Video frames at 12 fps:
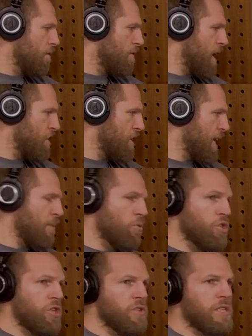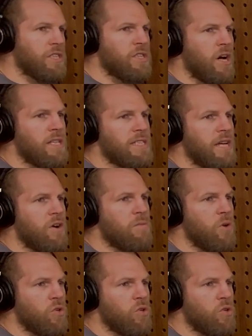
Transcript: fashion labels using size zero